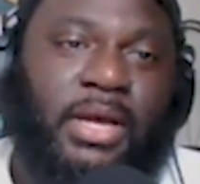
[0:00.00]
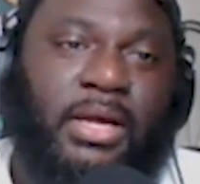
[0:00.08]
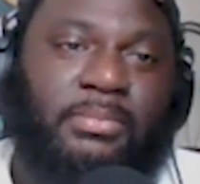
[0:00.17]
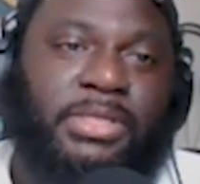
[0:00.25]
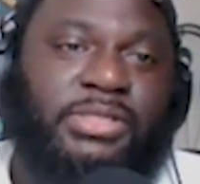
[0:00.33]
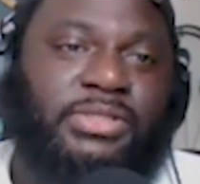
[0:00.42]

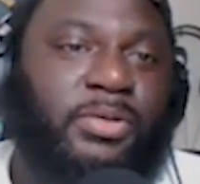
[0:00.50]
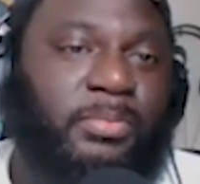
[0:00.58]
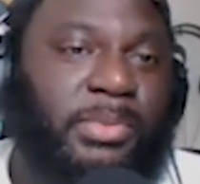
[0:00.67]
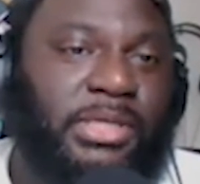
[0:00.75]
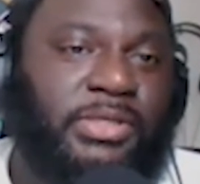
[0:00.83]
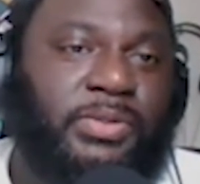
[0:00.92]
this
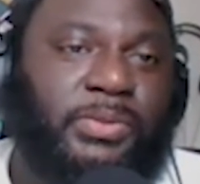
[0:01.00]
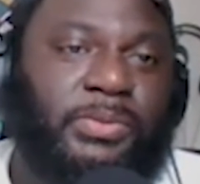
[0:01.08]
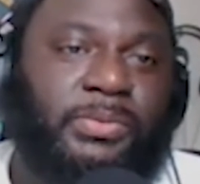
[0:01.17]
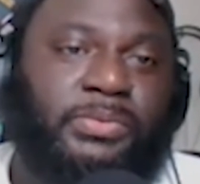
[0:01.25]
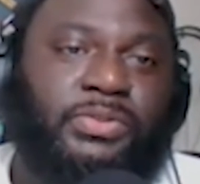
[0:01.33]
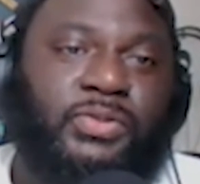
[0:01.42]
could be
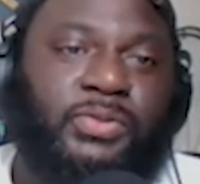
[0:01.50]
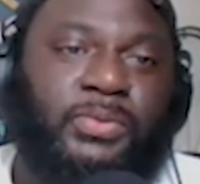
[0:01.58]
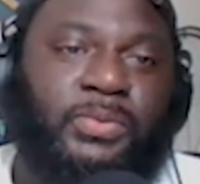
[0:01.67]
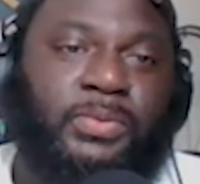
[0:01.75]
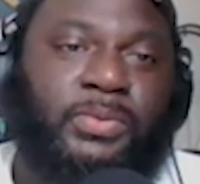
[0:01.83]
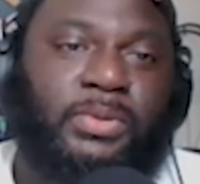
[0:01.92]
due
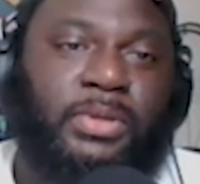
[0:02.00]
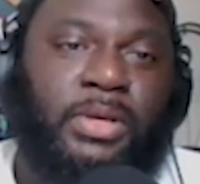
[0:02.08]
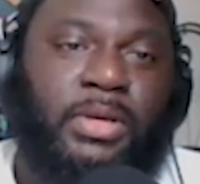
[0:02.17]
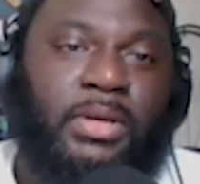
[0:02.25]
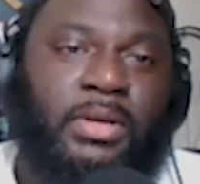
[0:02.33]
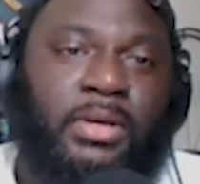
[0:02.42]
to
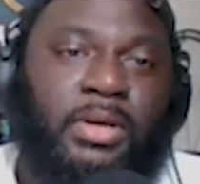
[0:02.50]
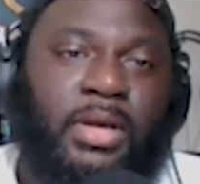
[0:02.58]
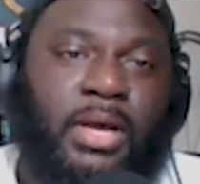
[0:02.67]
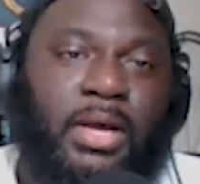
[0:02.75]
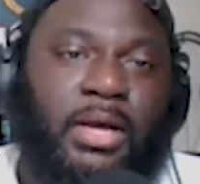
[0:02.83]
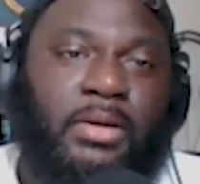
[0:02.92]

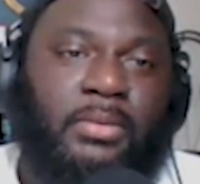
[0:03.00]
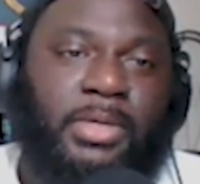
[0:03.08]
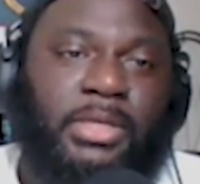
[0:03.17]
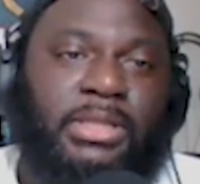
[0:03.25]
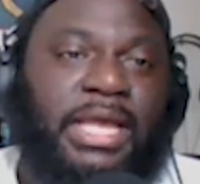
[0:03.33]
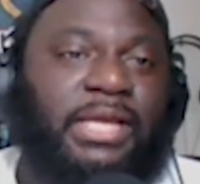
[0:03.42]
a
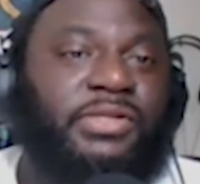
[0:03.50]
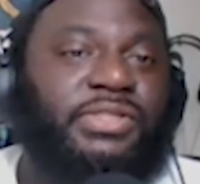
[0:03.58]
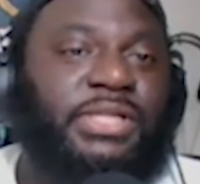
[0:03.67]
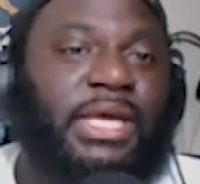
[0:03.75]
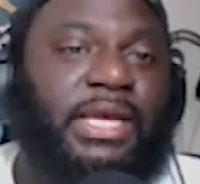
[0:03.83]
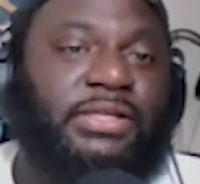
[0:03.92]
later
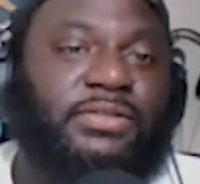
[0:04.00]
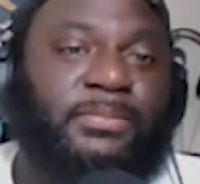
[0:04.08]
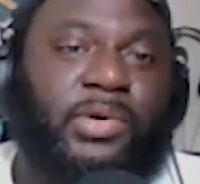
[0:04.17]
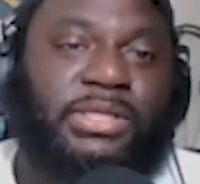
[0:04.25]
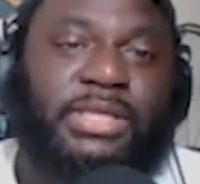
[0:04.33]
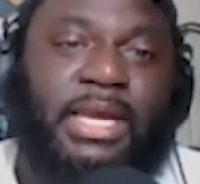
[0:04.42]
stage of
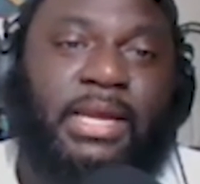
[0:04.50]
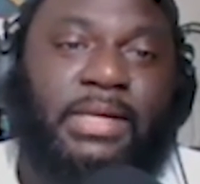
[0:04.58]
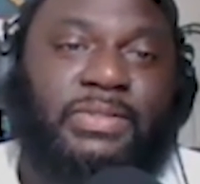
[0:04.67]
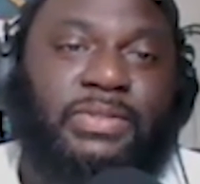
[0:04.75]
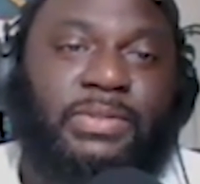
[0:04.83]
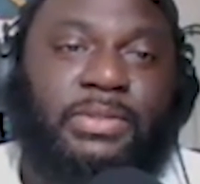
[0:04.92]
breast
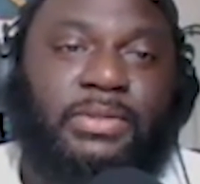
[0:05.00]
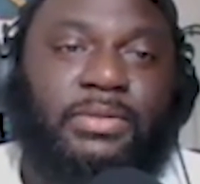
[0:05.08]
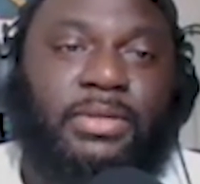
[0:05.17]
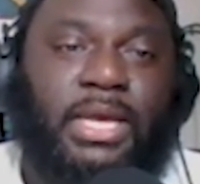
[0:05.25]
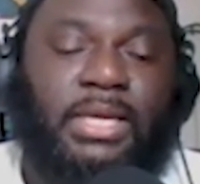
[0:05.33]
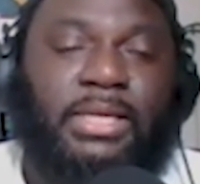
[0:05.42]
cancer
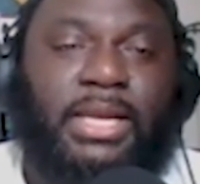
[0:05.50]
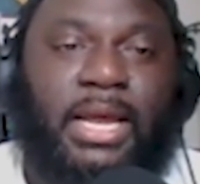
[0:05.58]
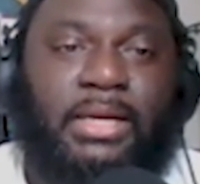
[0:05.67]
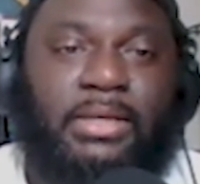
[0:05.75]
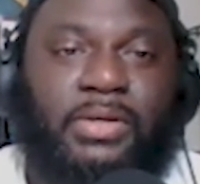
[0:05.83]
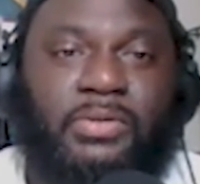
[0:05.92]
at
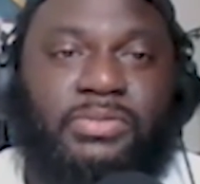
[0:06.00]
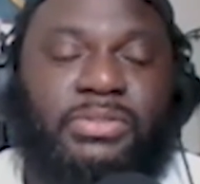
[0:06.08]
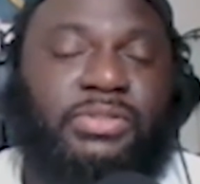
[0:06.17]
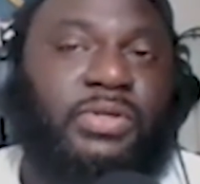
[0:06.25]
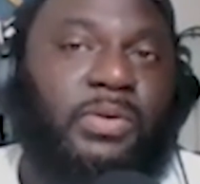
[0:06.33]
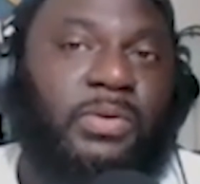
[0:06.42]

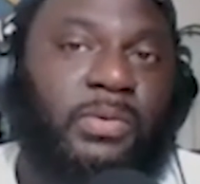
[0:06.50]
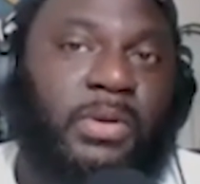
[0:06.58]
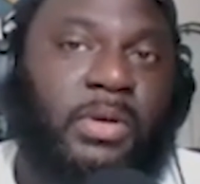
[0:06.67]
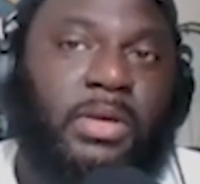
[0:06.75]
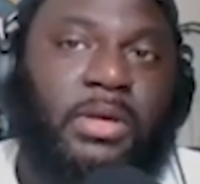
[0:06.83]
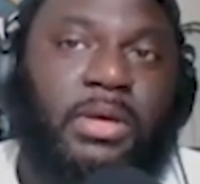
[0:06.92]
diagnosis. So,
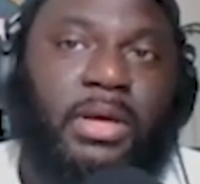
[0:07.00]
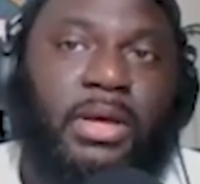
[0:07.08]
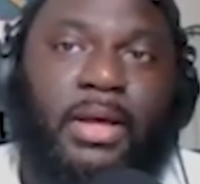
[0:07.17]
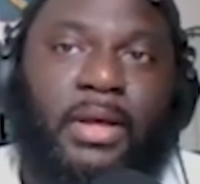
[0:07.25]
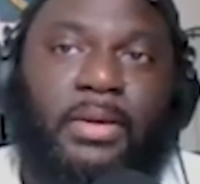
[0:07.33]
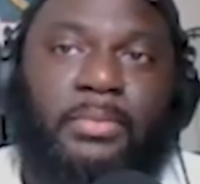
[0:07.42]

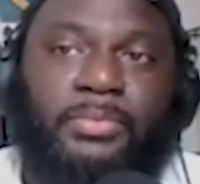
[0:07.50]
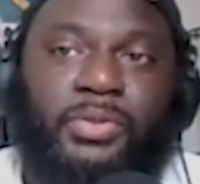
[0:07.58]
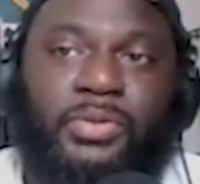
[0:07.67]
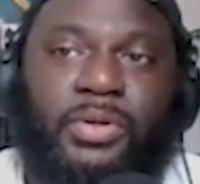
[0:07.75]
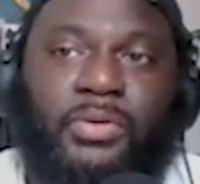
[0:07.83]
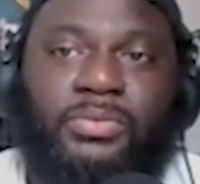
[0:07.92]

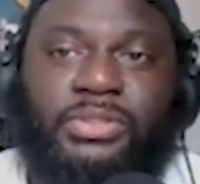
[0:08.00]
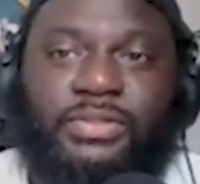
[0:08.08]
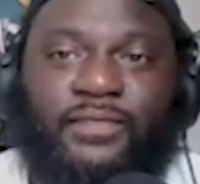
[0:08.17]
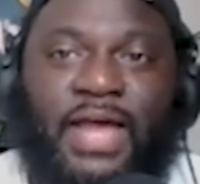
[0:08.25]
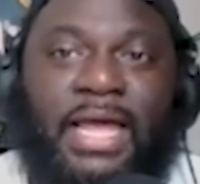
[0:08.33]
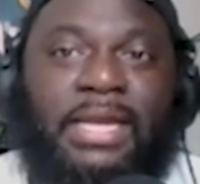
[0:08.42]
just
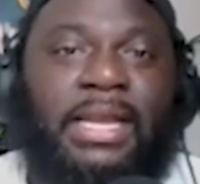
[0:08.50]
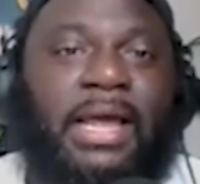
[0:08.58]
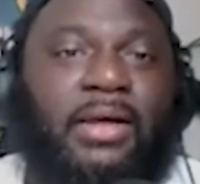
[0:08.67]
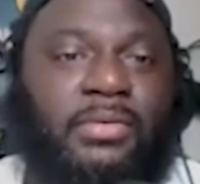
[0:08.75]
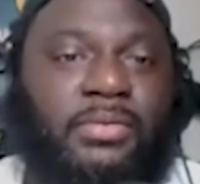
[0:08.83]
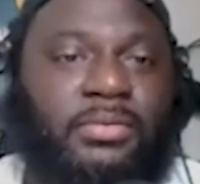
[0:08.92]
finding out